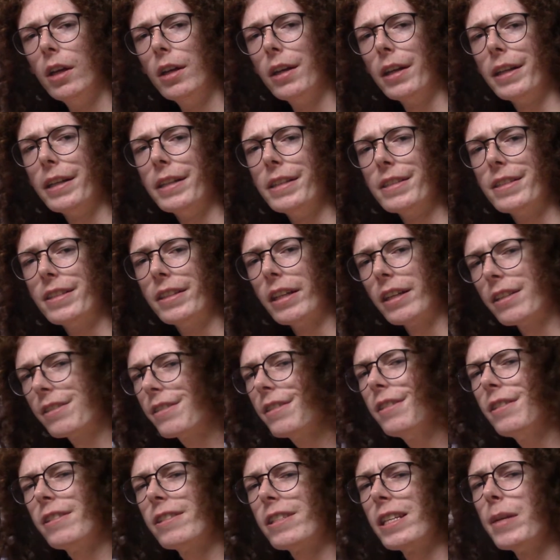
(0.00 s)
It
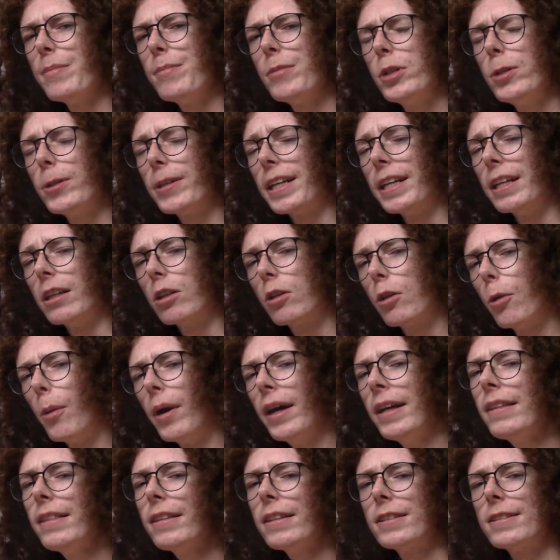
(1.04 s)
doesn't seem to get
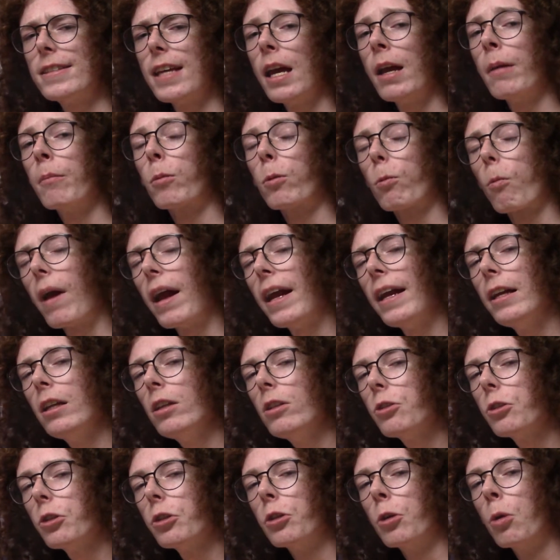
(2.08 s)
quite the same
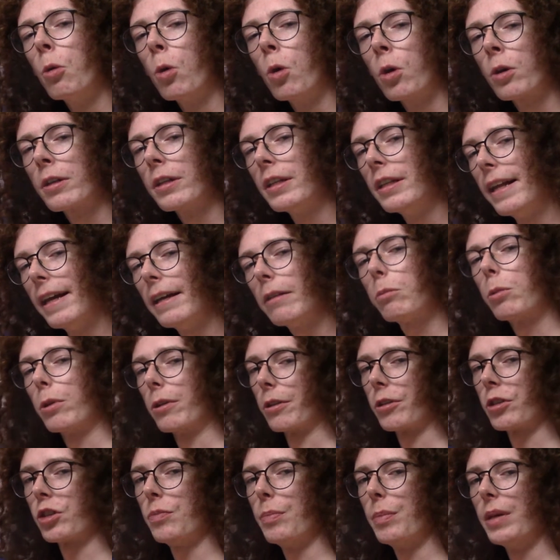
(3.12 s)
range nor
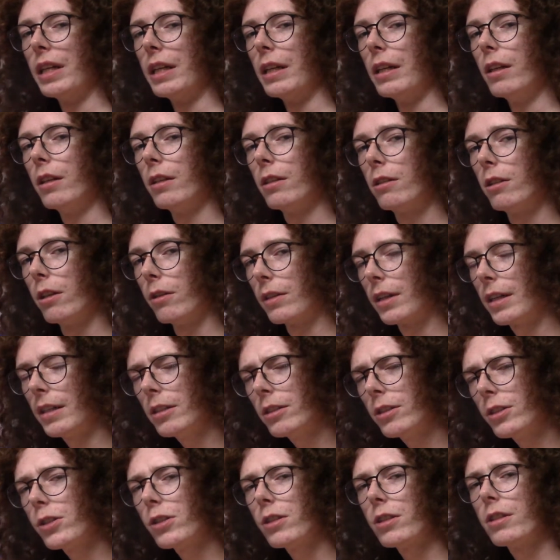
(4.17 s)
network speed, so
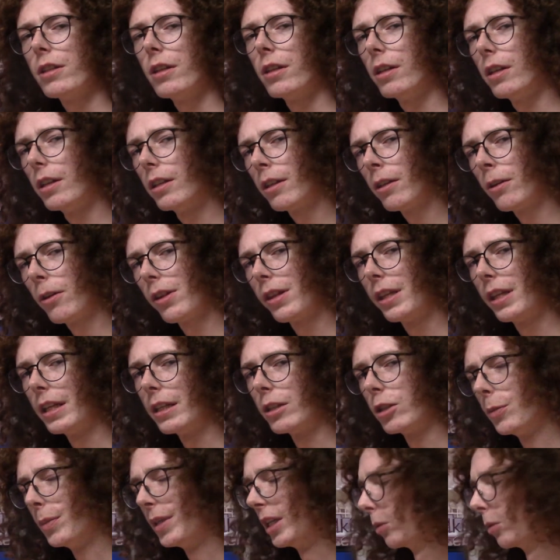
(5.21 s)
that's just a little thing to be